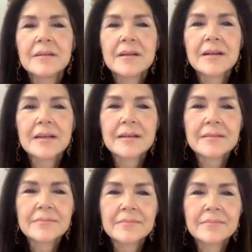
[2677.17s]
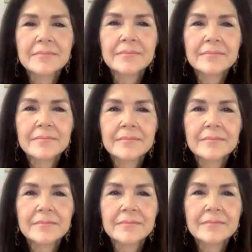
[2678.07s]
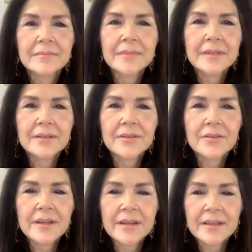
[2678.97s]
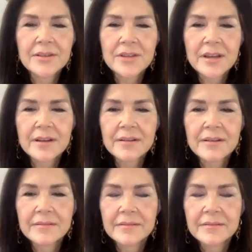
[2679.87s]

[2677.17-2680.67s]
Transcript: Um, I don't know that I can share.